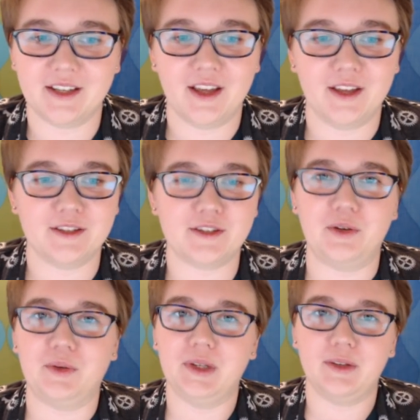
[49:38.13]

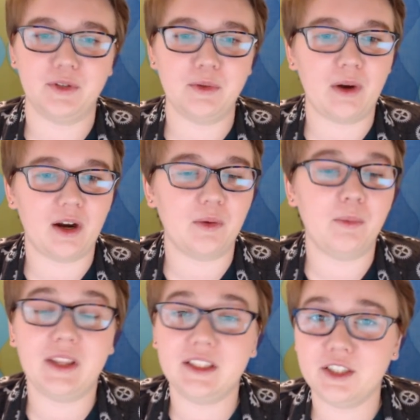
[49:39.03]
So if you are
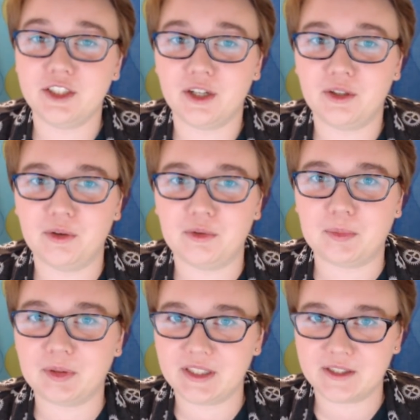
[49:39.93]
willing to share code,
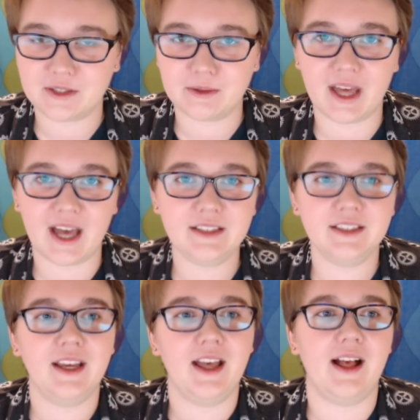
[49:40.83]
please do that.
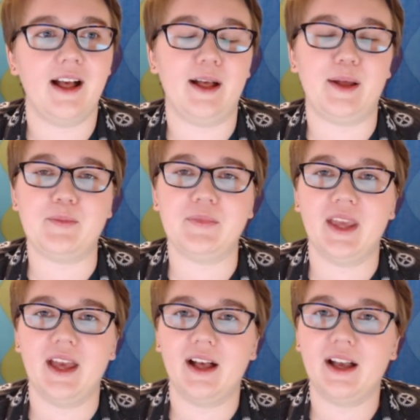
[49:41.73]

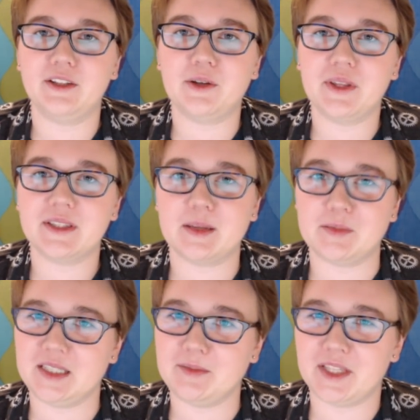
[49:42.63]
I know that some
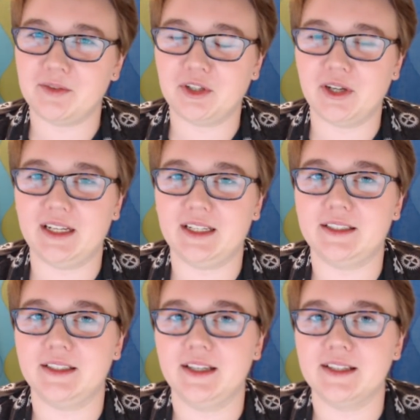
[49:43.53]
teams have created
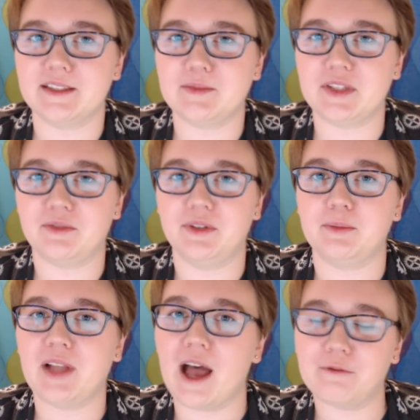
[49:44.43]
some different
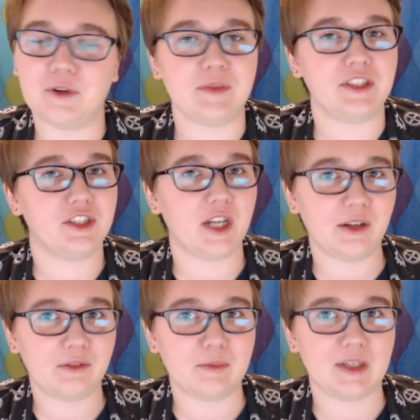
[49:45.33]
platforms to share
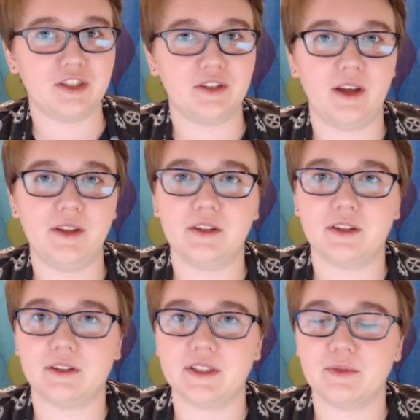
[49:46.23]
information on.
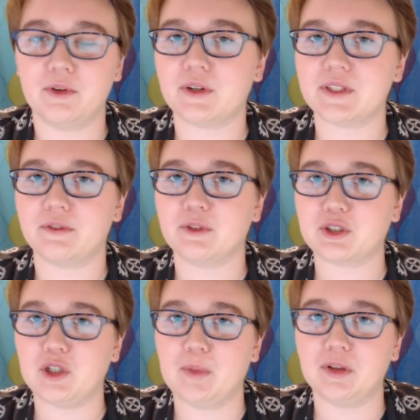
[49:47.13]
There is, of course, the First
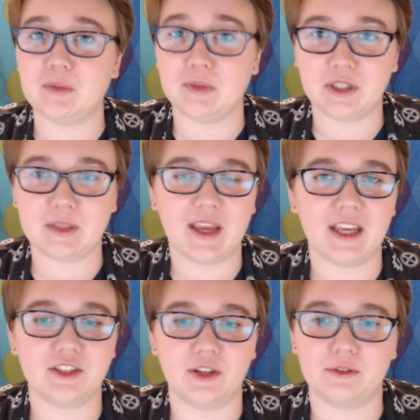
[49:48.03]
Global Community
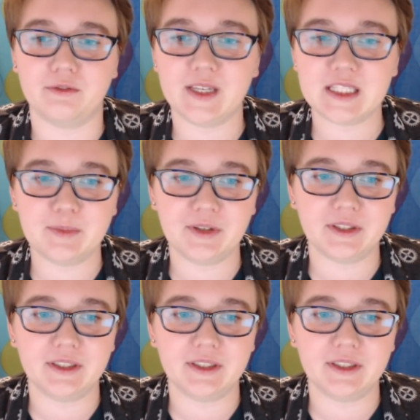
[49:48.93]
page on Facebook.